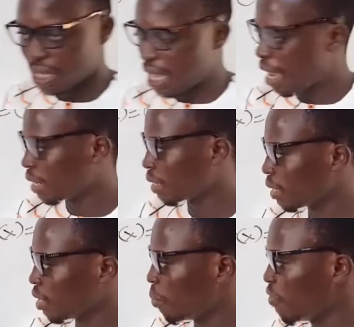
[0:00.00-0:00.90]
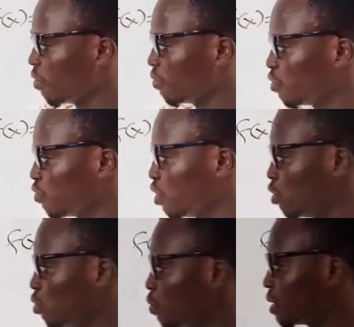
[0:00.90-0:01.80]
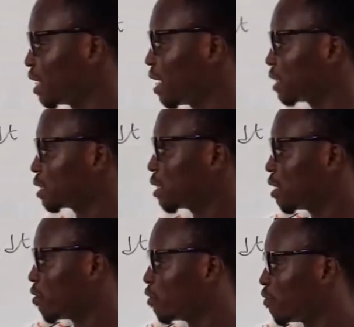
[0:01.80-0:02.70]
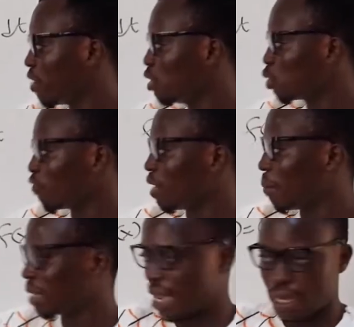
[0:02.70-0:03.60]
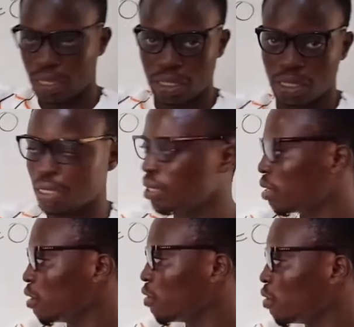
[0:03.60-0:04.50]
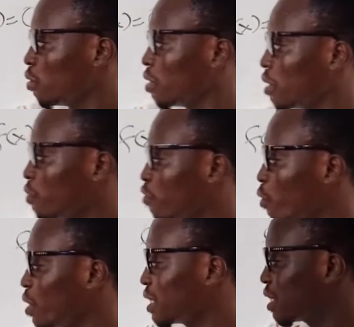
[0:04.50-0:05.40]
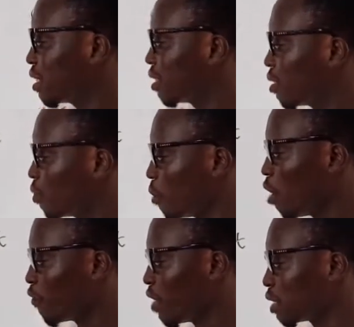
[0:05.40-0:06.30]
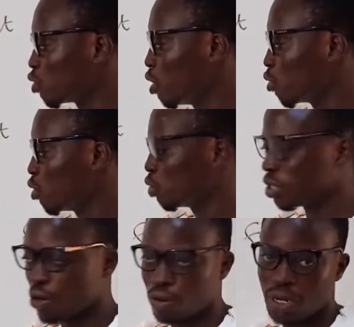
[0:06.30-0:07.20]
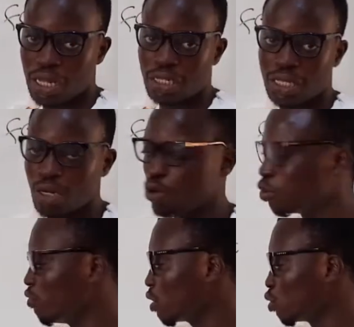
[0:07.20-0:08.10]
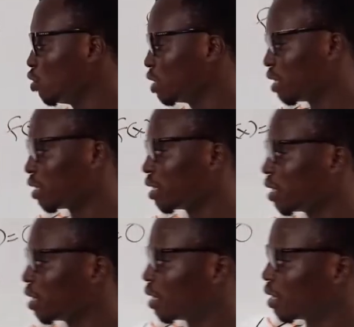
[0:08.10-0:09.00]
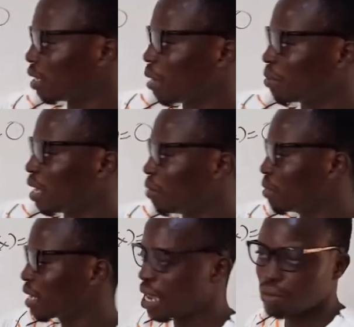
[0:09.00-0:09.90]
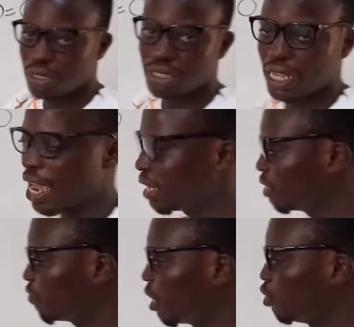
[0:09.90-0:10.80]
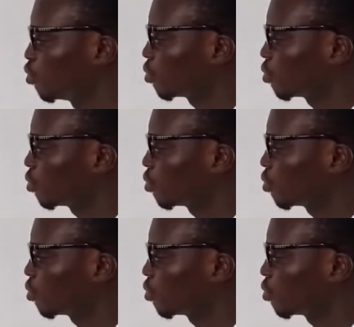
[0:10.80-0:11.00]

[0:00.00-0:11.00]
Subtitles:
And in our previous video, we said that the values of lambda for which y of s is not equal to 0, that is the non-trivial solution, lambda becomes the eigenvalue.